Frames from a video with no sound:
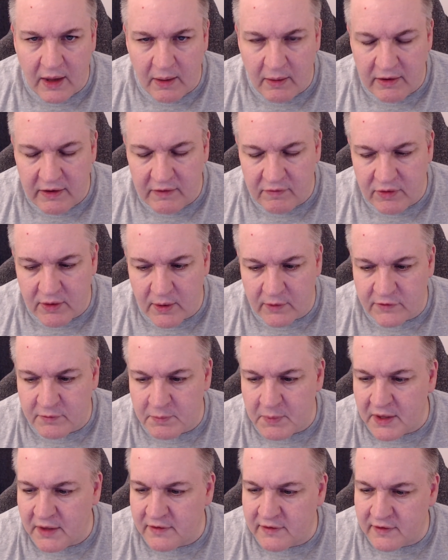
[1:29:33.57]
even though it's
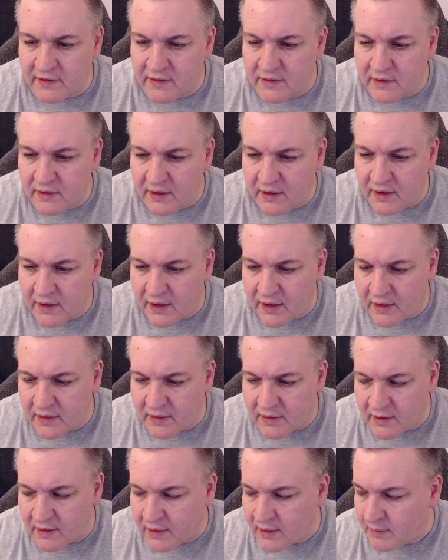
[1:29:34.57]
Mint,
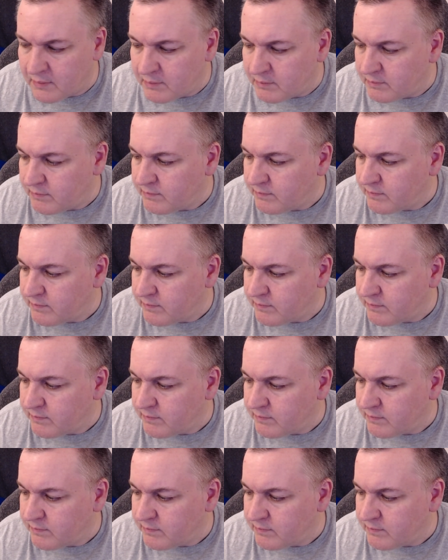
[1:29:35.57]
and